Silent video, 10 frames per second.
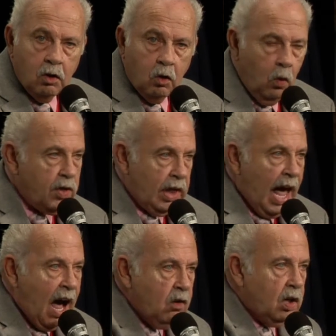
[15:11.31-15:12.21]

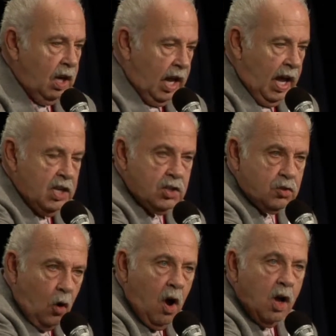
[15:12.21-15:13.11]
Without a
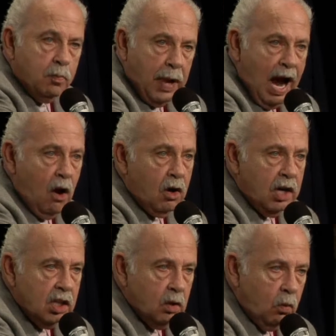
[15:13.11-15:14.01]
strong power
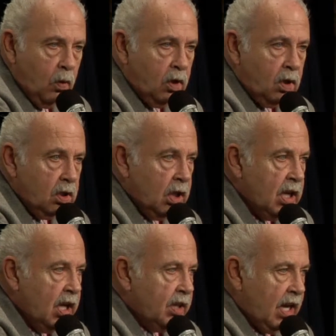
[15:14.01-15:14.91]
in the world
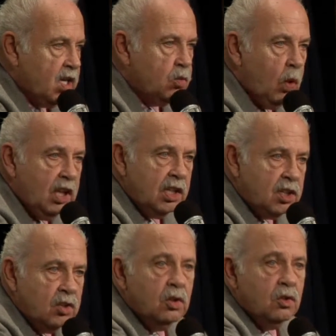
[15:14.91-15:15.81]
that is willing to
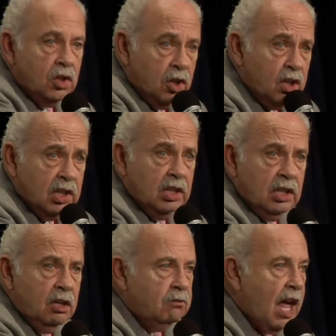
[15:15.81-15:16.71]
do good
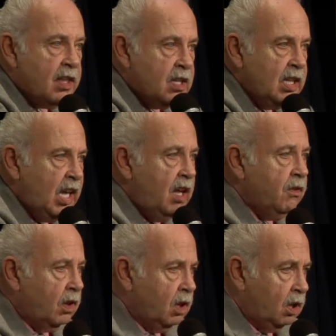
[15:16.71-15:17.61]
rather than
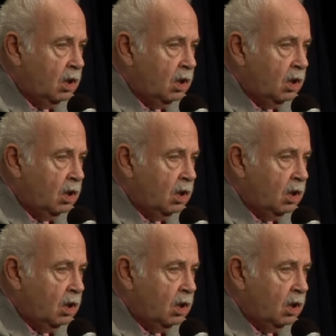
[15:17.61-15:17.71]
evil.